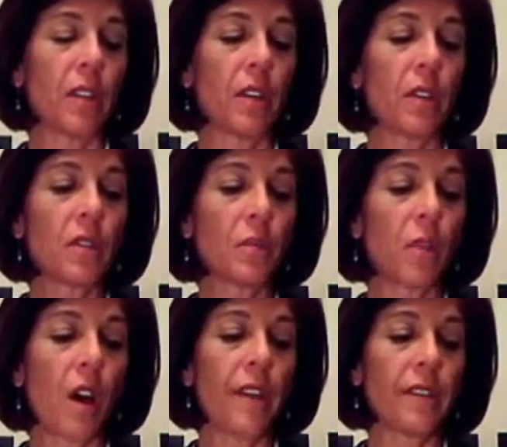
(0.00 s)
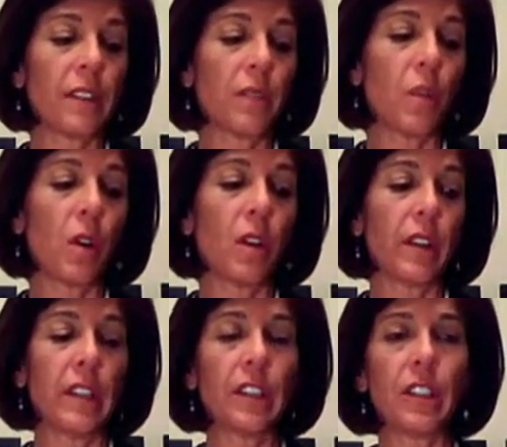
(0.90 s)
Those often roll
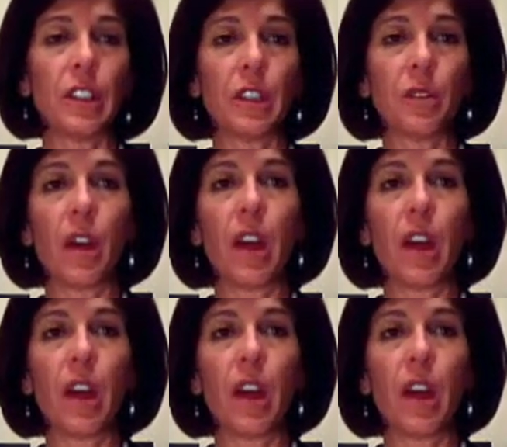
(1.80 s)
into